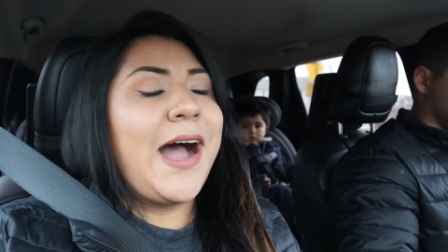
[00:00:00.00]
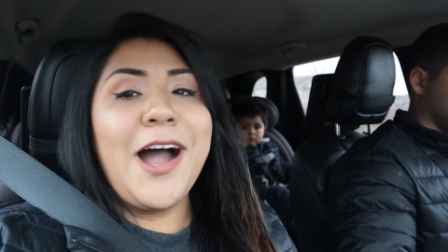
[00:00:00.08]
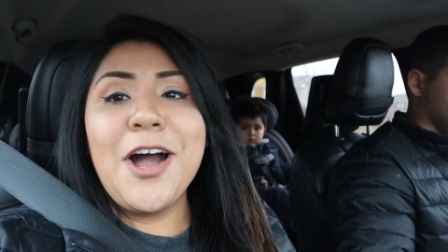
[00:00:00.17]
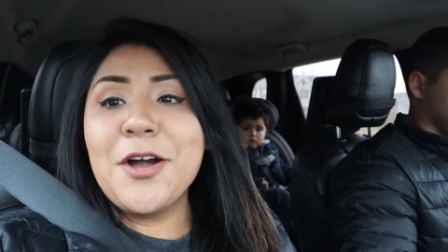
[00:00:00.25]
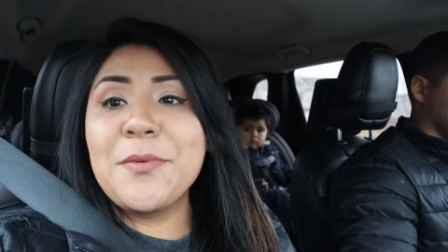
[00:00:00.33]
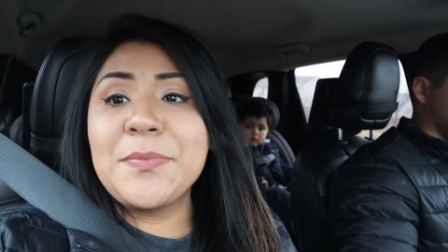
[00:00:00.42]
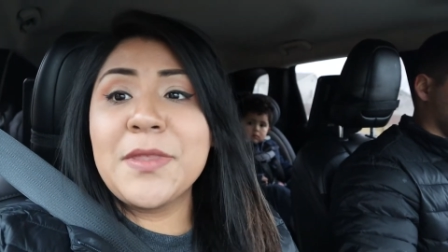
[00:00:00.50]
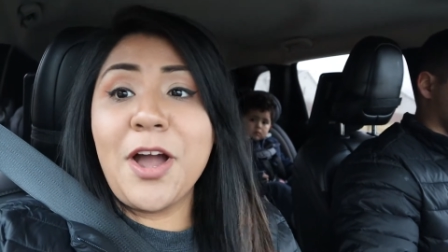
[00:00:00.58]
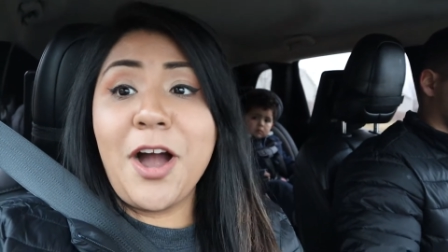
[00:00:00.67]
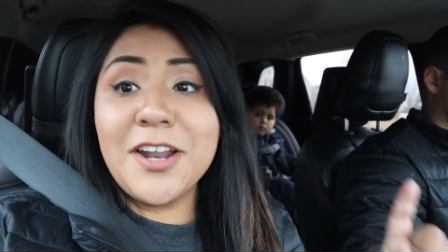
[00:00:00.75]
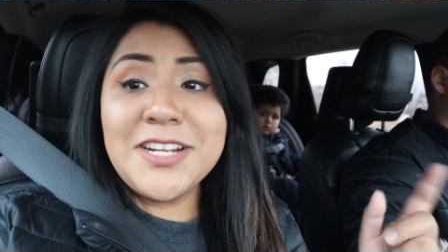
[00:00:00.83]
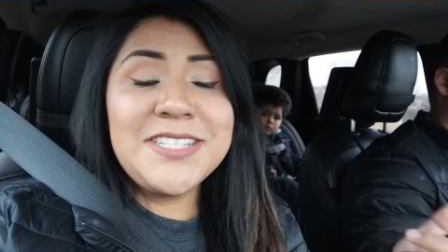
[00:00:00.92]

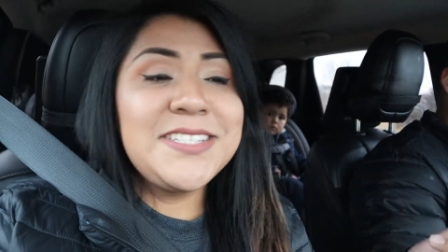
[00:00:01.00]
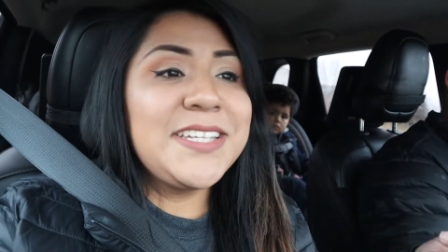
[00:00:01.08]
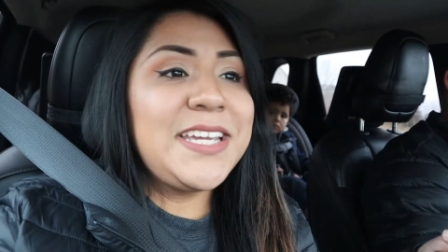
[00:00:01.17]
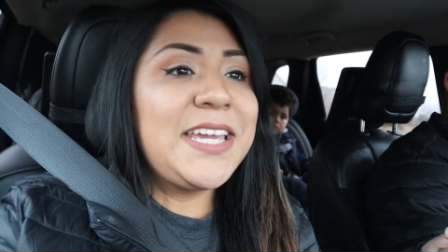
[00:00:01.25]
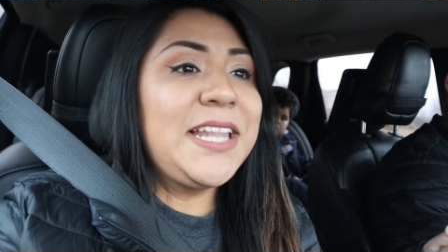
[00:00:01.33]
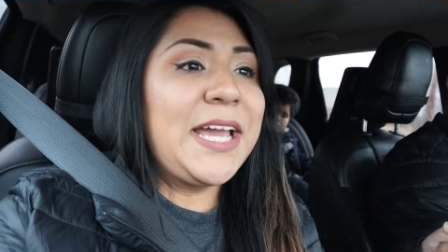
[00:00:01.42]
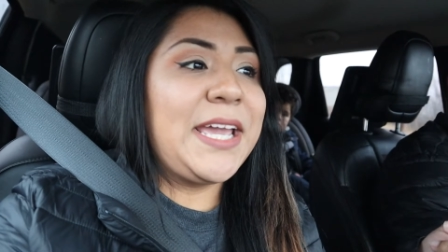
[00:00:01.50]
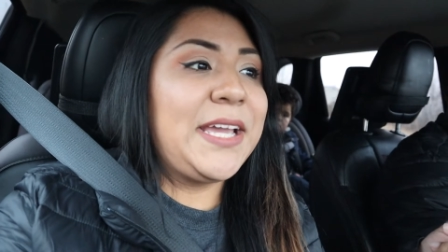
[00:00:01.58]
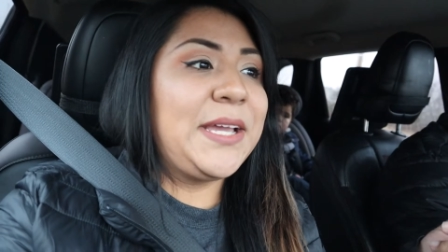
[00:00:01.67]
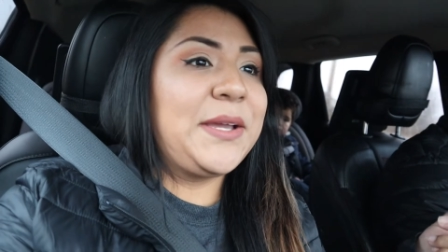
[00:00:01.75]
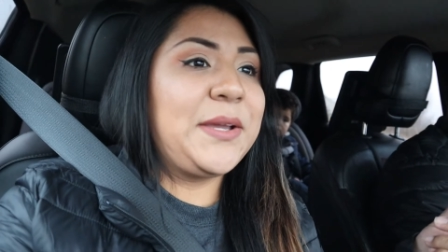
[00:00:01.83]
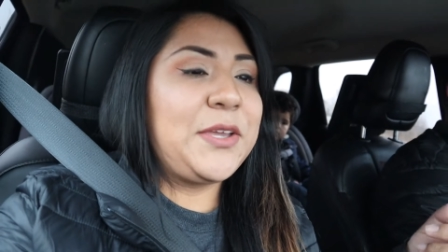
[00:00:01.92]
um, honestly like
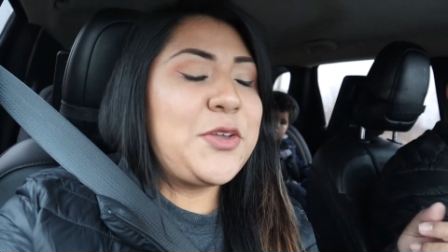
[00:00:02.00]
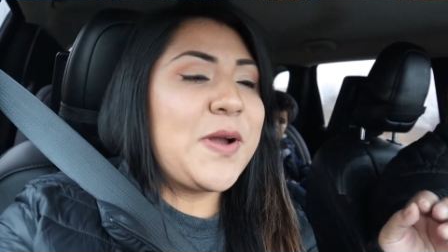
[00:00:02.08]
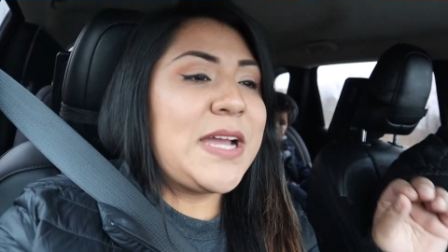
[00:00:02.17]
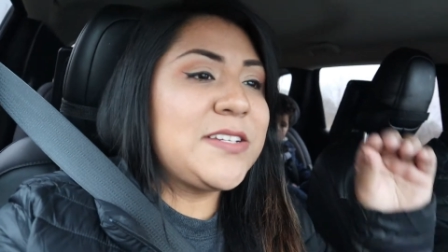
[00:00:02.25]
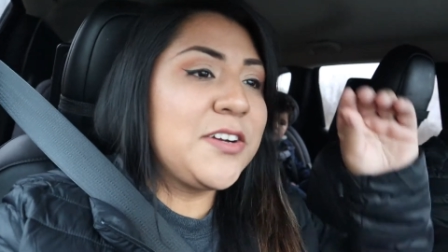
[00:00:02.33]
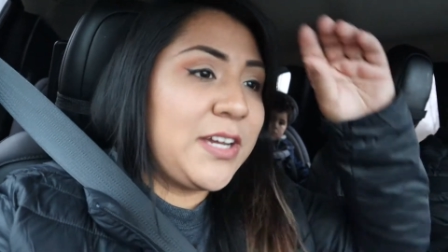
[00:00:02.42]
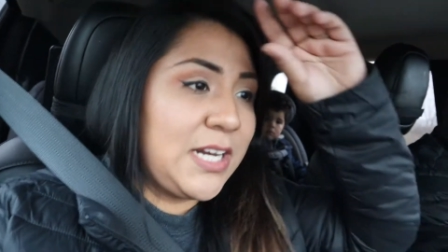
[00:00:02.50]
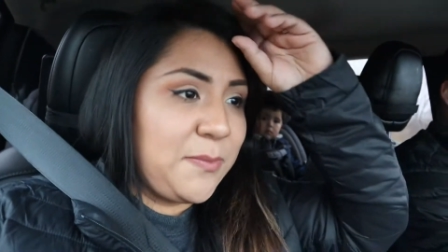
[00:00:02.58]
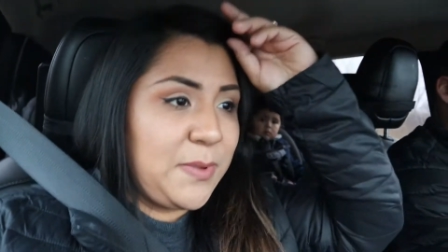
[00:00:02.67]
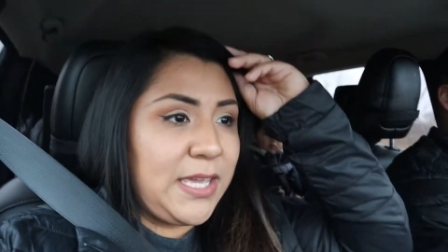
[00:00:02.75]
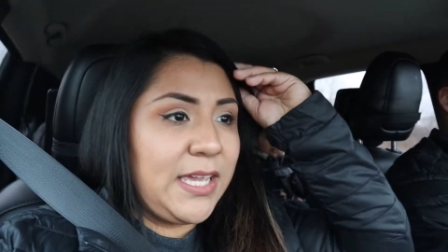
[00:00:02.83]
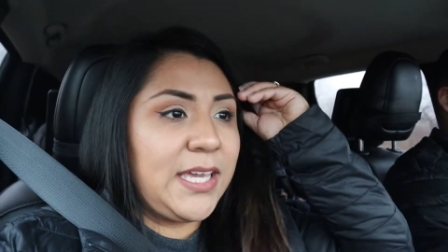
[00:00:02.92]
you guys are
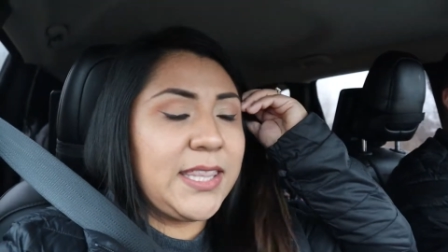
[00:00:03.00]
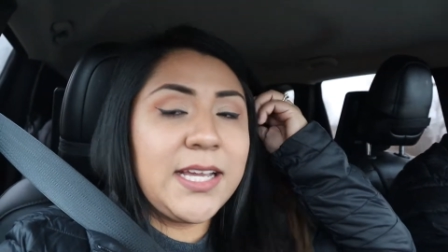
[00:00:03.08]
gonna be